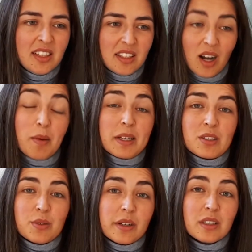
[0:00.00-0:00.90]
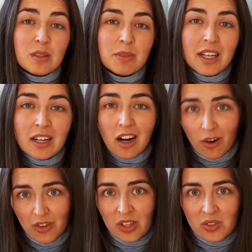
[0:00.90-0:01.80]
coming towards me and a lot of
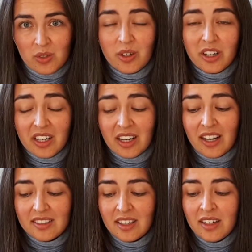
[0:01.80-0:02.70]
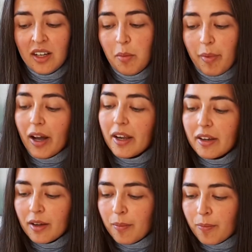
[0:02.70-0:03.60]
things to organize. But
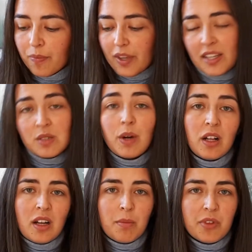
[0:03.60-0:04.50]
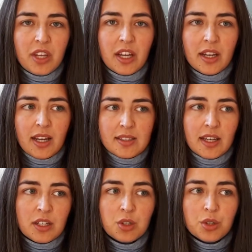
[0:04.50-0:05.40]
as a welcome thing and as
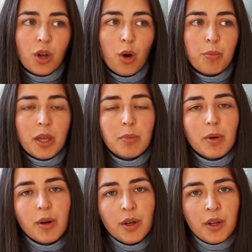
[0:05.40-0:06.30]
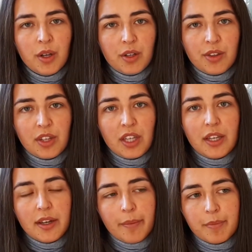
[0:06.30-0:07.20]
getting to know people,
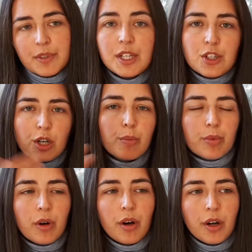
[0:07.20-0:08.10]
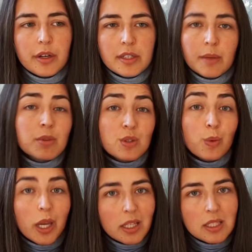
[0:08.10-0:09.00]
the teacher brought some
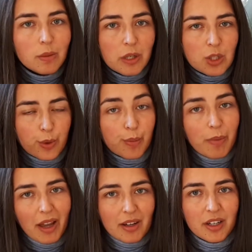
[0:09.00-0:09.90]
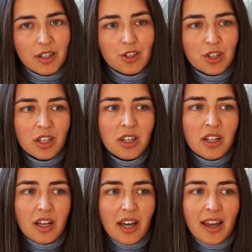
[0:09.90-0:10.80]
sweets which were packaged,
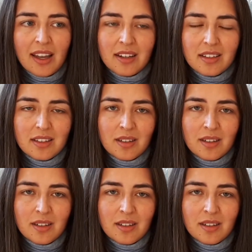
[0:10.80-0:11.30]
and